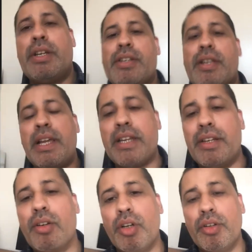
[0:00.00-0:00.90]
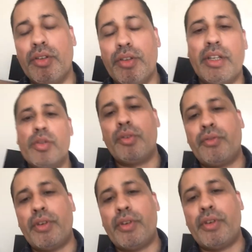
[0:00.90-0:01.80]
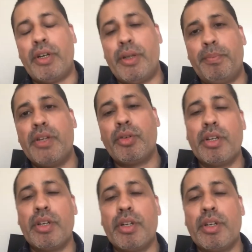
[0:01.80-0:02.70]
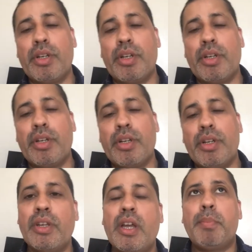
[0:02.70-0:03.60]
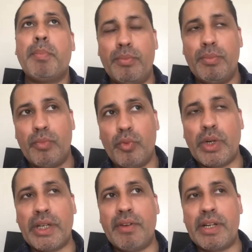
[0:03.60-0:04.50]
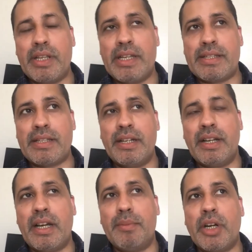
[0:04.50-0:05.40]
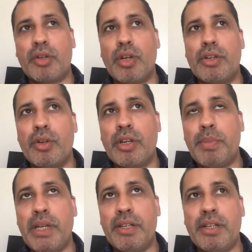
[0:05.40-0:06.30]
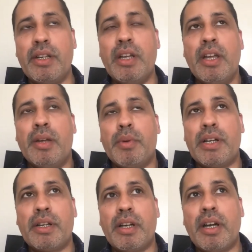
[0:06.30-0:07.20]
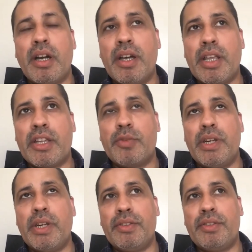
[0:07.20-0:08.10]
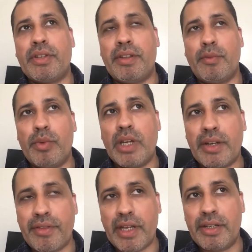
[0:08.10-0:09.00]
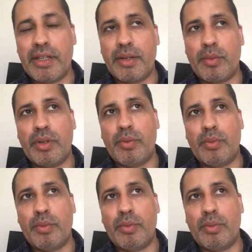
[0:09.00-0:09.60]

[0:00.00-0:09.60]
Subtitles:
shed some light on the issue of insurance. Apart from whatever he has said, I'm not going to repeat it, but our experience as we are